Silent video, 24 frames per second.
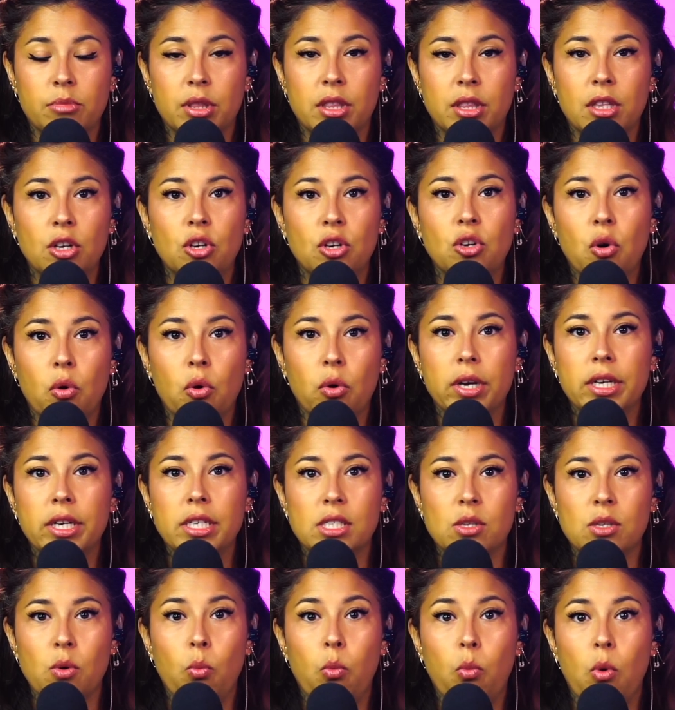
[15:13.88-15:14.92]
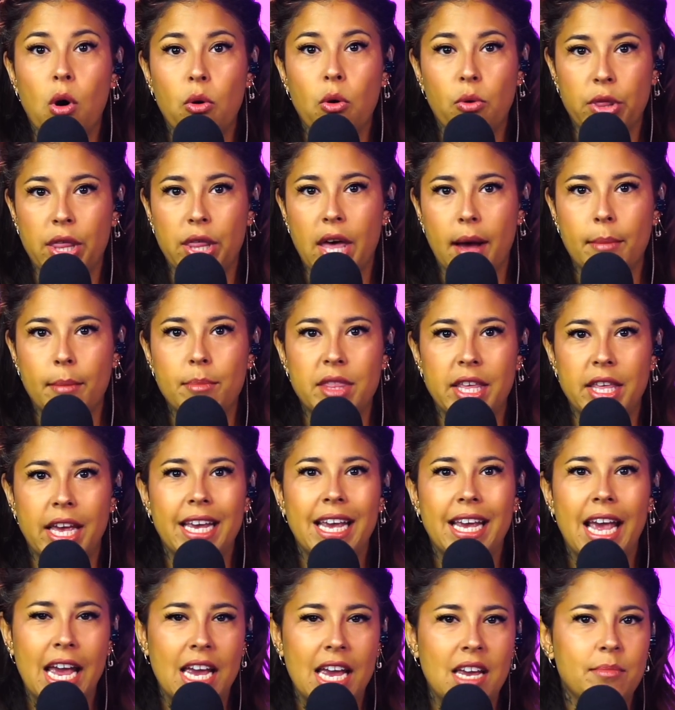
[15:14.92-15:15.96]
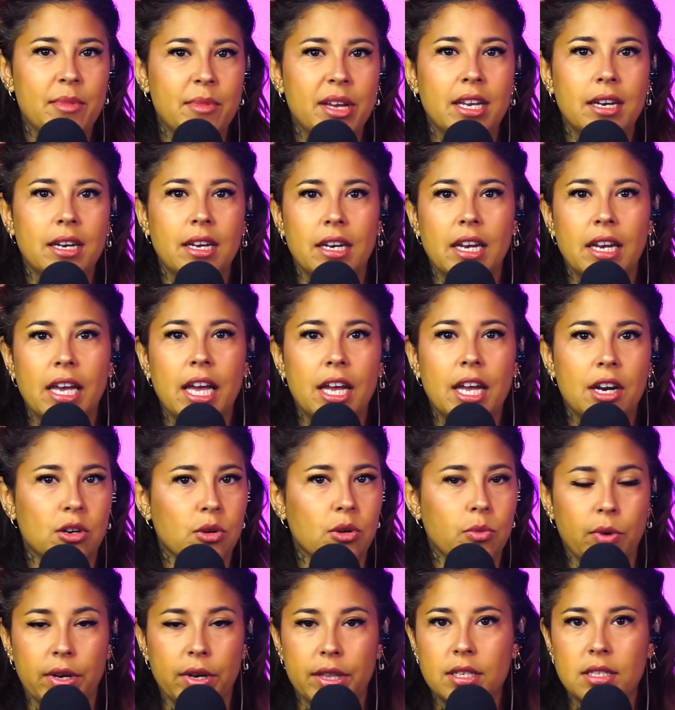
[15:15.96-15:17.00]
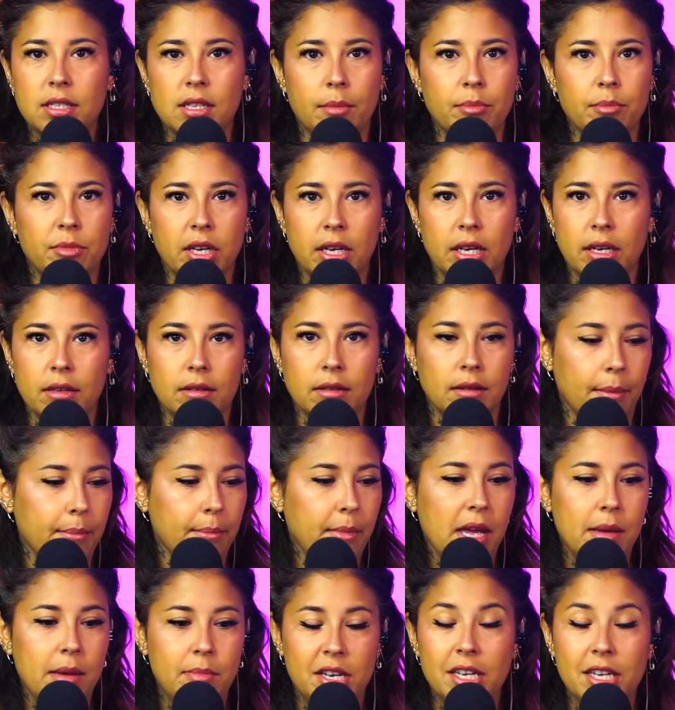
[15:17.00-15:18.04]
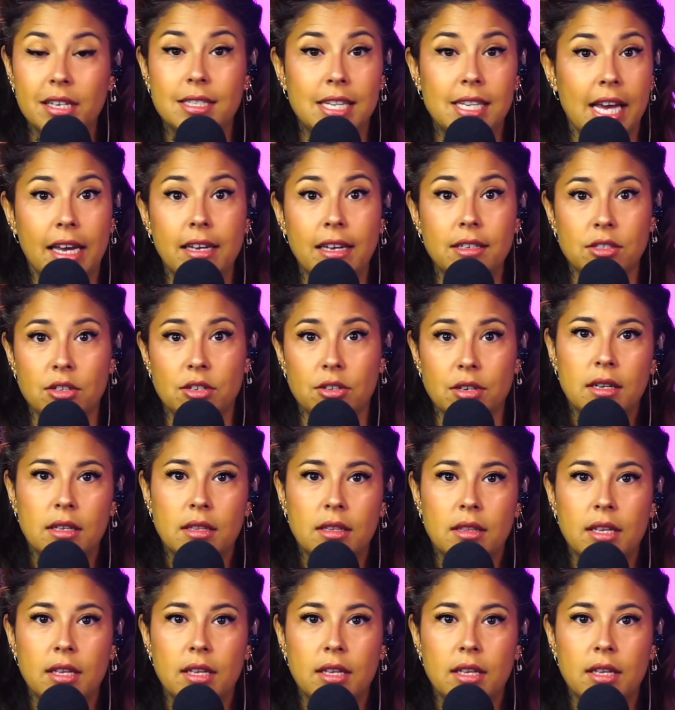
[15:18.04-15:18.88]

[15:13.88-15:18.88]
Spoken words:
the noise woke them. They came in and hit her with something, maybe a taser.